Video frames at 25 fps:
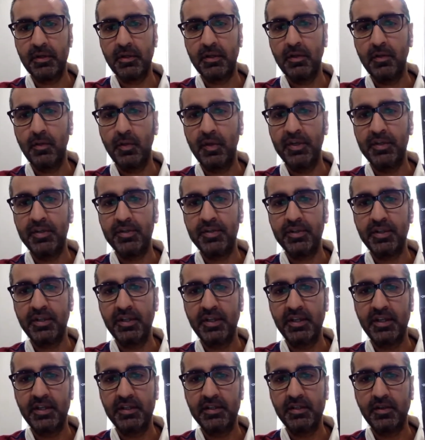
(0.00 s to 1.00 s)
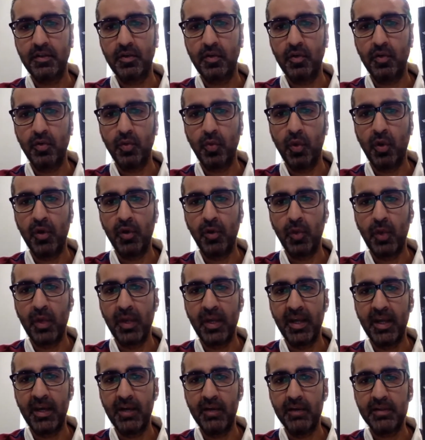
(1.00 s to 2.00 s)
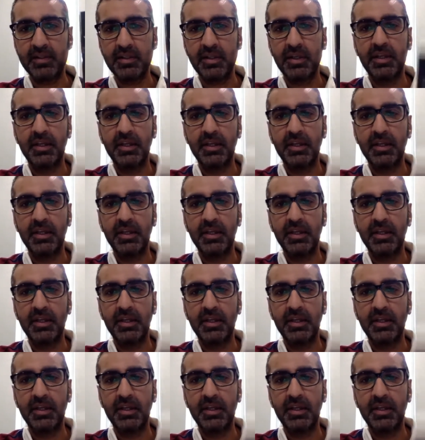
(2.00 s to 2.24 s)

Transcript: which is called One Way Out.